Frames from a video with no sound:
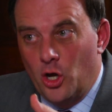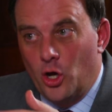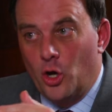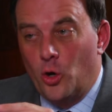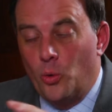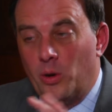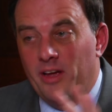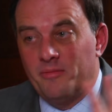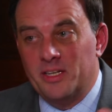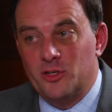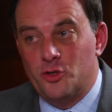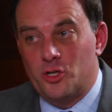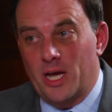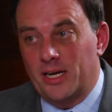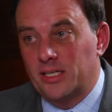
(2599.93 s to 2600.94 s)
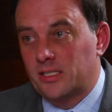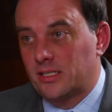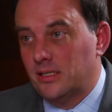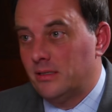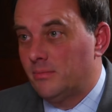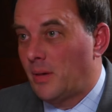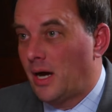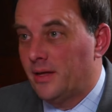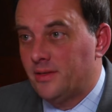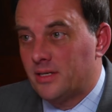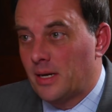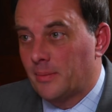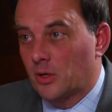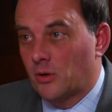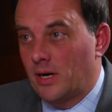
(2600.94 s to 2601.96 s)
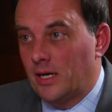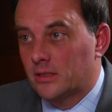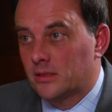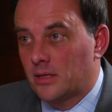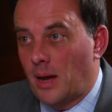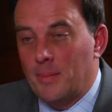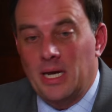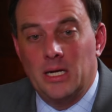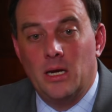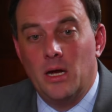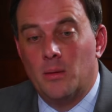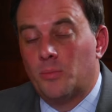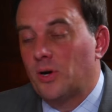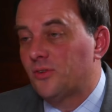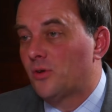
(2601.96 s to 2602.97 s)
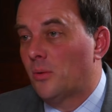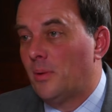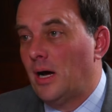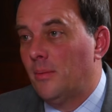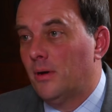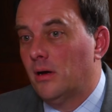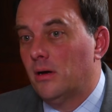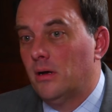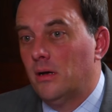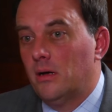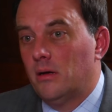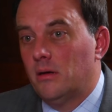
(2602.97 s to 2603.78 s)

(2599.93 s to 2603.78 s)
who have been jettisoned by the Democrats. I mean, President Obama